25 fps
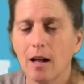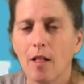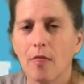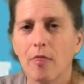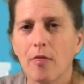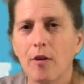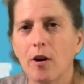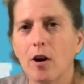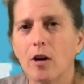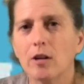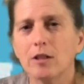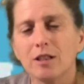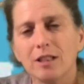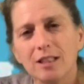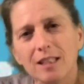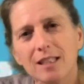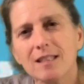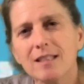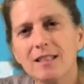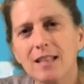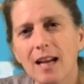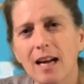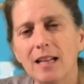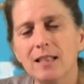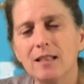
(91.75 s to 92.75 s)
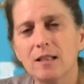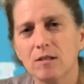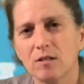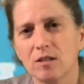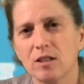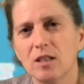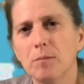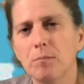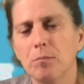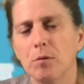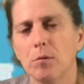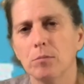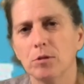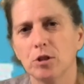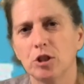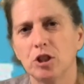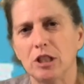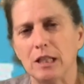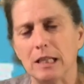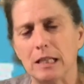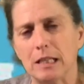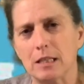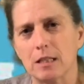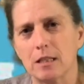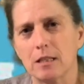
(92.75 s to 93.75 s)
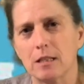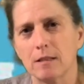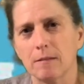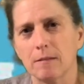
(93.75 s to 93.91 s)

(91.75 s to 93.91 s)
There are 6 kinds of simple machines.